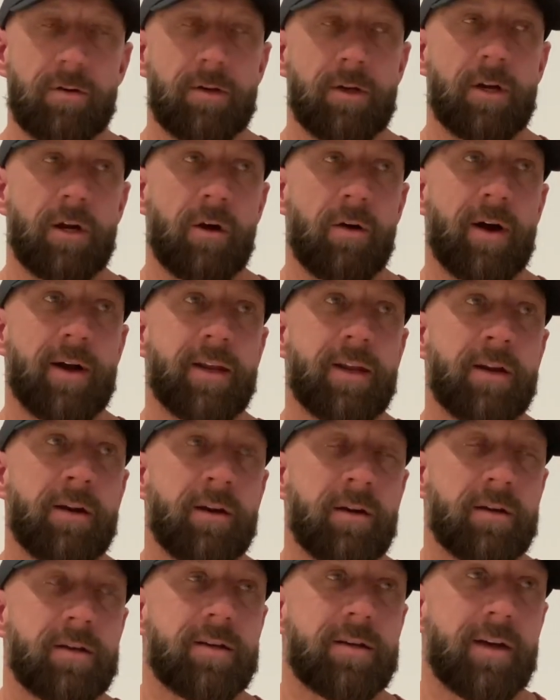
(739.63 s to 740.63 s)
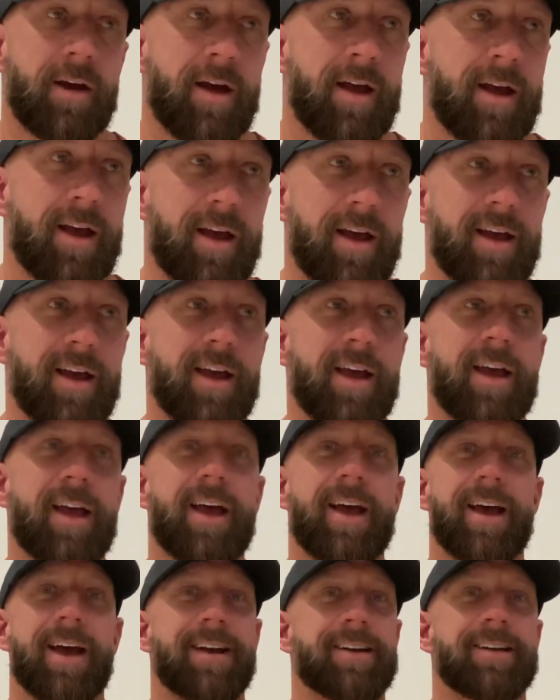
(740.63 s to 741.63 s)
You know, I didn't, I
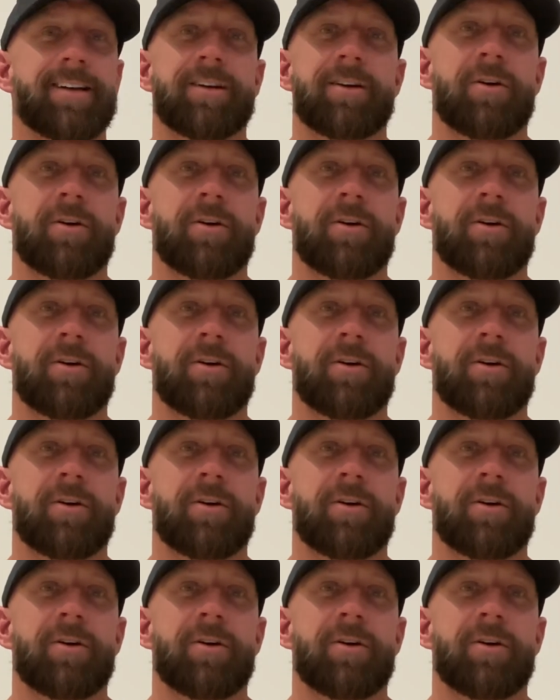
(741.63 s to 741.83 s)
didn't